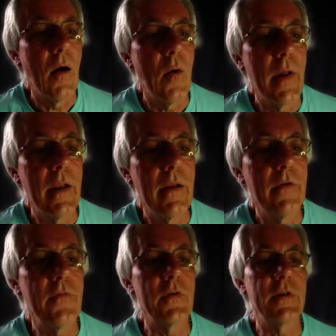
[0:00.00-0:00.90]
many
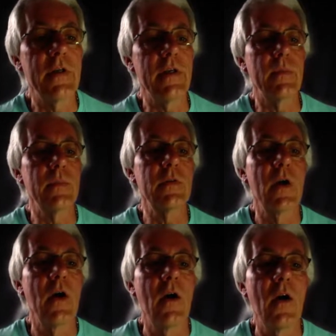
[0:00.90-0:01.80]
different teams
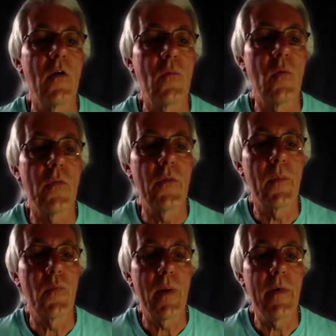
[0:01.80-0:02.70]
have won the
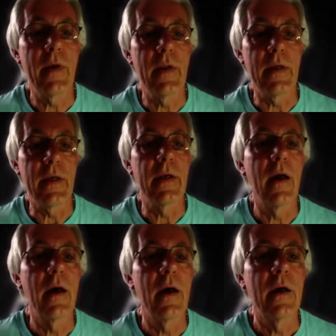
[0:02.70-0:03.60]
Premier League,
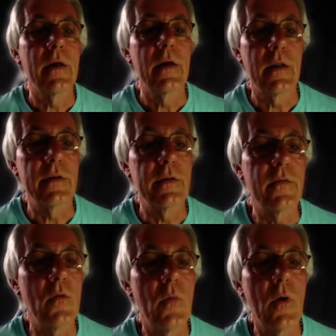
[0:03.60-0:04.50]
this is
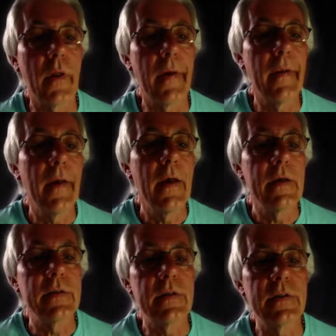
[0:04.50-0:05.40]
football again,
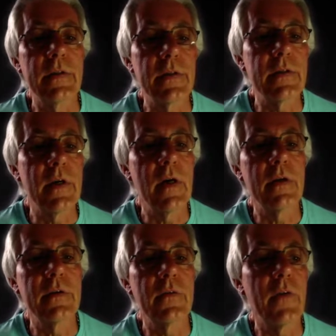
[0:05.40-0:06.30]
since the
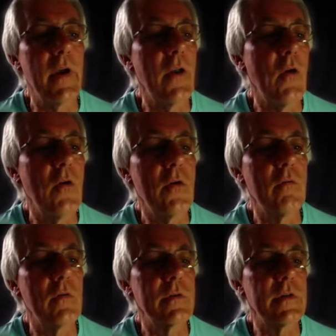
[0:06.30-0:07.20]
start of the
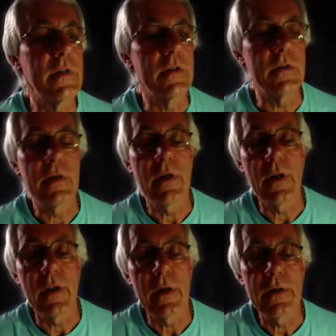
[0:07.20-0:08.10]
inaugural season
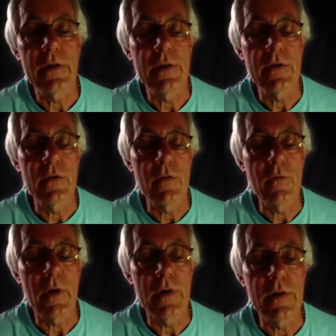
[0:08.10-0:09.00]
in
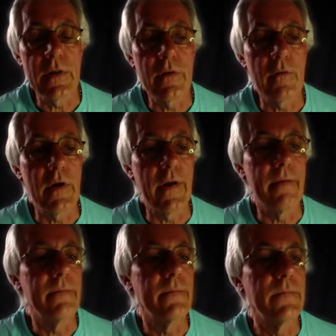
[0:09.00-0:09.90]
92-93?
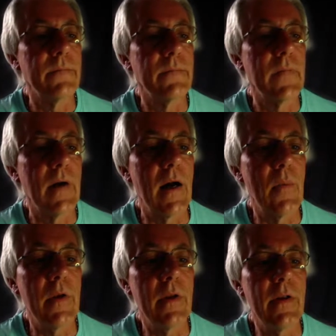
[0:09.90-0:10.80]
How
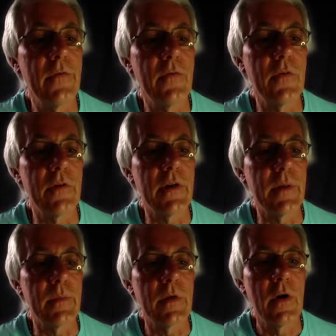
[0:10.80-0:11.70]
many different
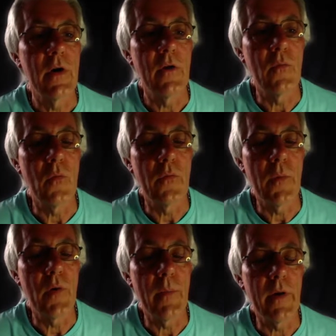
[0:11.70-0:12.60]
teams have won the
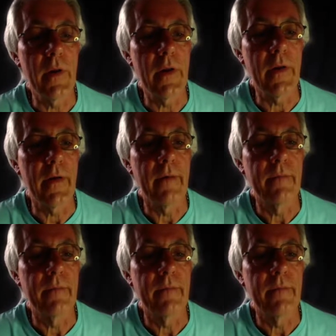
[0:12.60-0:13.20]
Premier League?